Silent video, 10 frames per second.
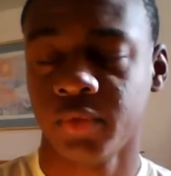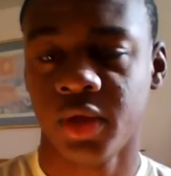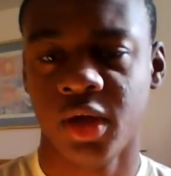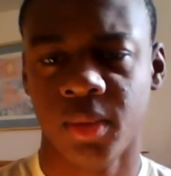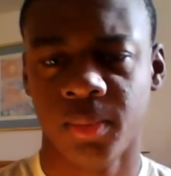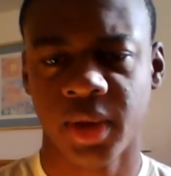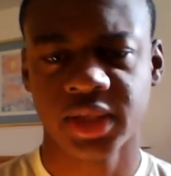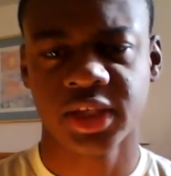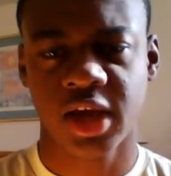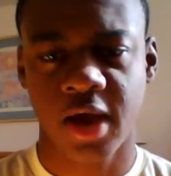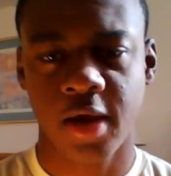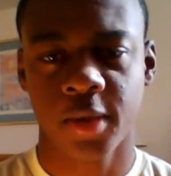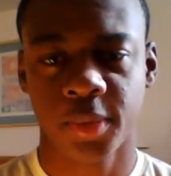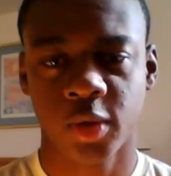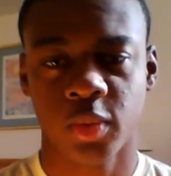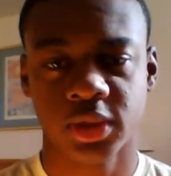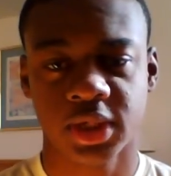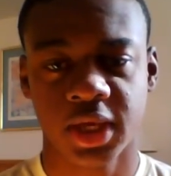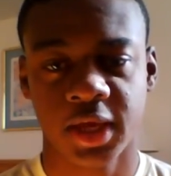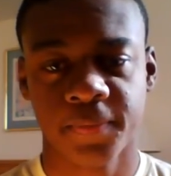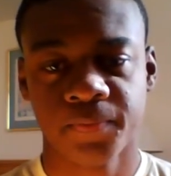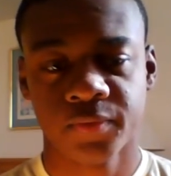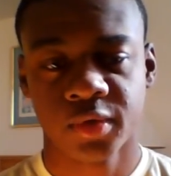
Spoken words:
Actually, I'll upload one today.